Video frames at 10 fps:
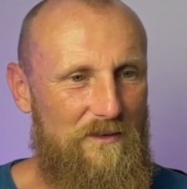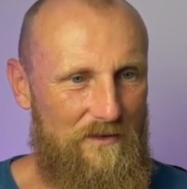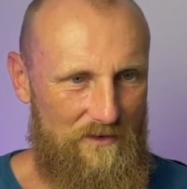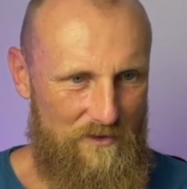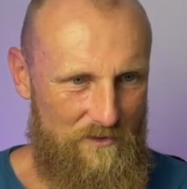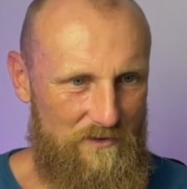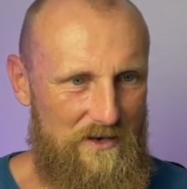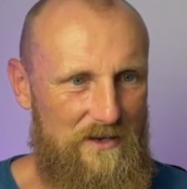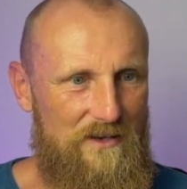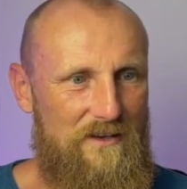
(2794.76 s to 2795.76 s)

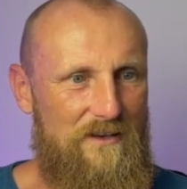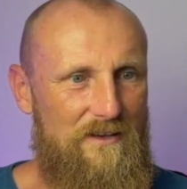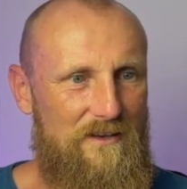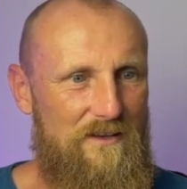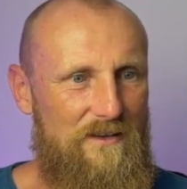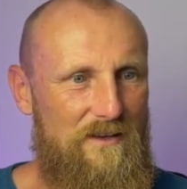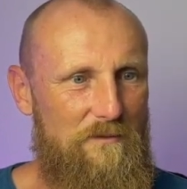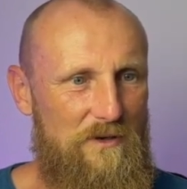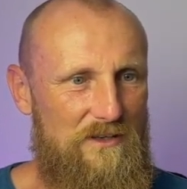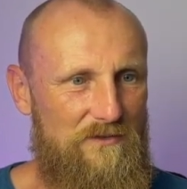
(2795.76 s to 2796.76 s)
Connie
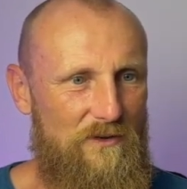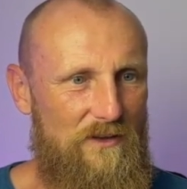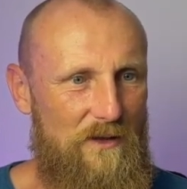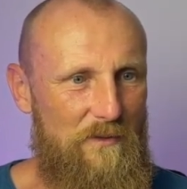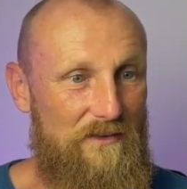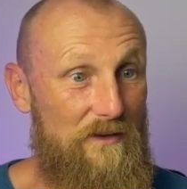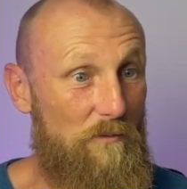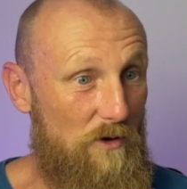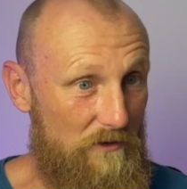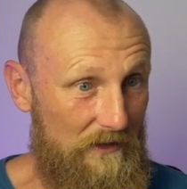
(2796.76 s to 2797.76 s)
peaceful, Amanda
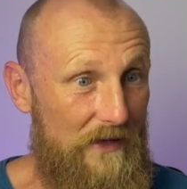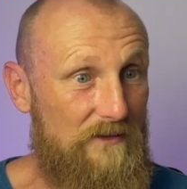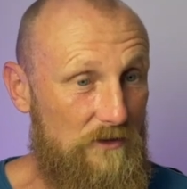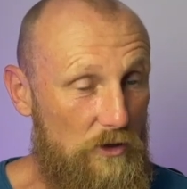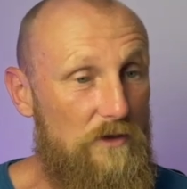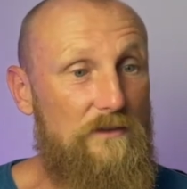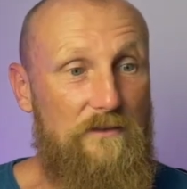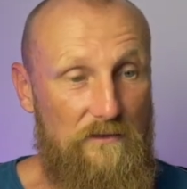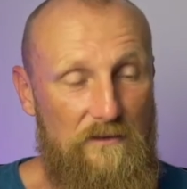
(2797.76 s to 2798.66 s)
more relaxed. Good.